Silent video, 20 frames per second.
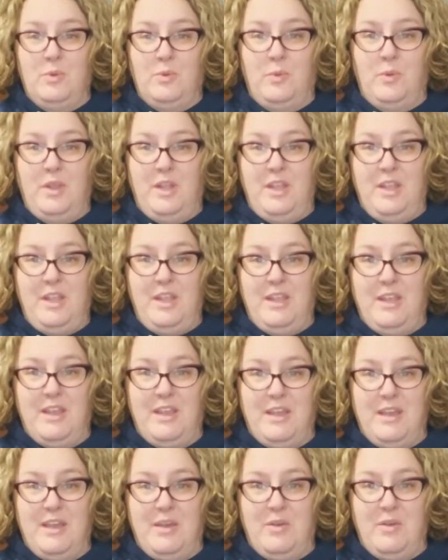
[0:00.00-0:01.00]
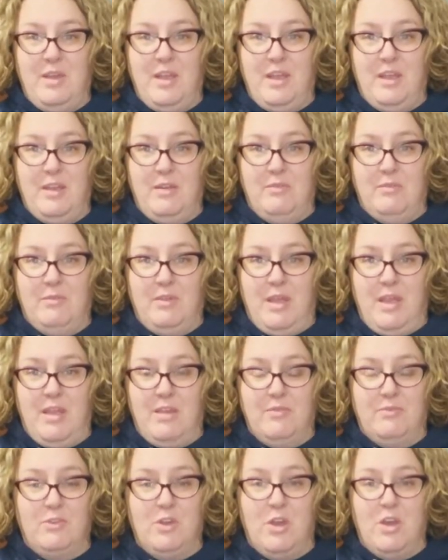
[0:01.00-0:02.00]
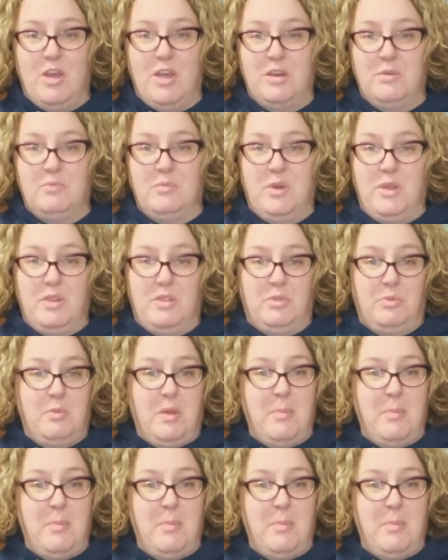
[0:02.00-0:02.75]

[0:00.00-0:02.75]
we have gone,